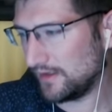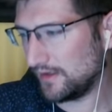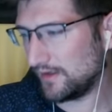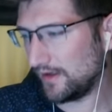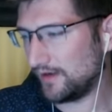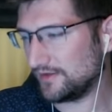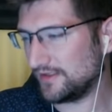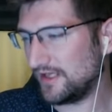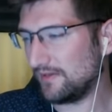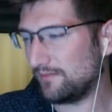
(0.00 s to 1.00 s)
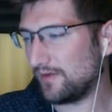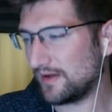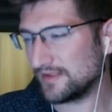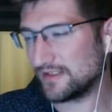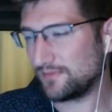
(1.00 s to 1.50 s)
Uh, RC Kim
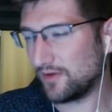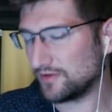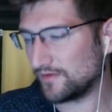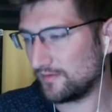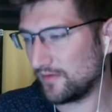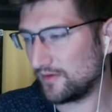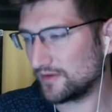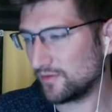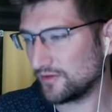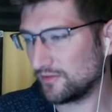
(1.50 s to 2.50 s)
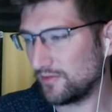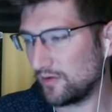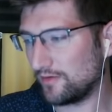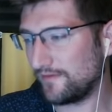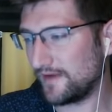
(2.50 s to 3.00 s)
Pons gets a post-fight bonus when your
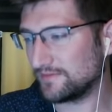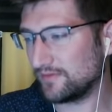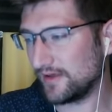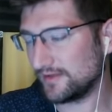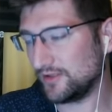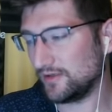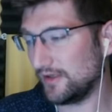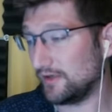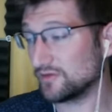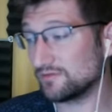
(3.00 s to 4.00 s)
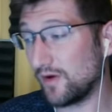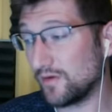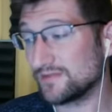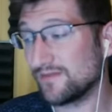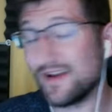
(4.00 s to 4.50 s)
opponent face plants equals
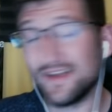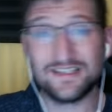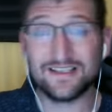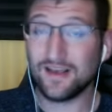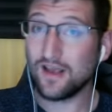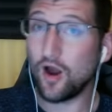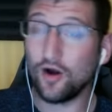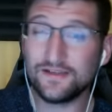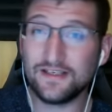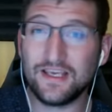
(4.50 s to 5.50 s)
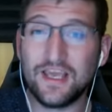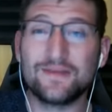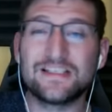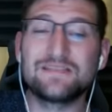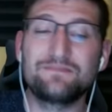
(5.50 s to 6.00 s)
bonus money. It's, RC Kim,
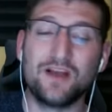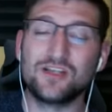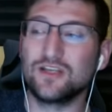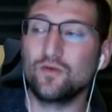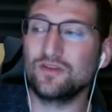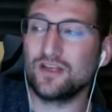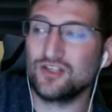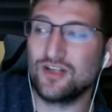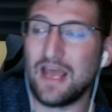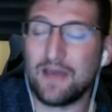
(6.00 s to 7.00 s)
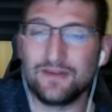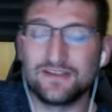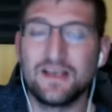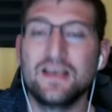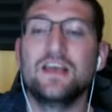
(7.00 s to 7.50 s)
especially when that shit happens
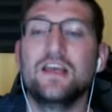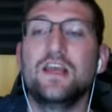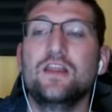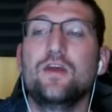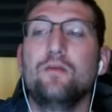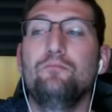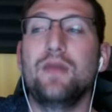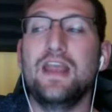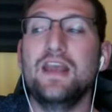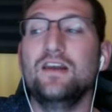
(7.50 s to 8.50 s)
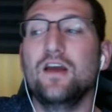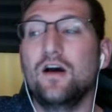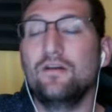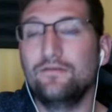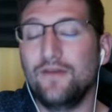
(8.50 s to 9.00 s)
in the main
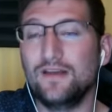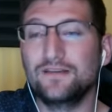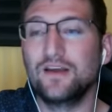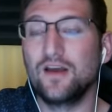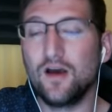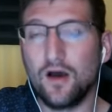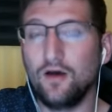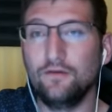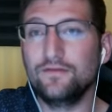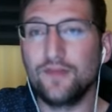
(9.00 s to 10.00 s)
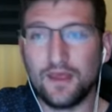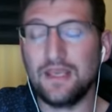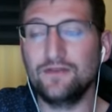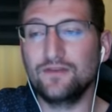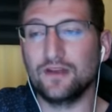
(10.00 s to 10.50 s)
event of the
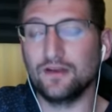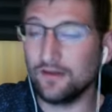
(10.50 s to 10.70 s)
evening.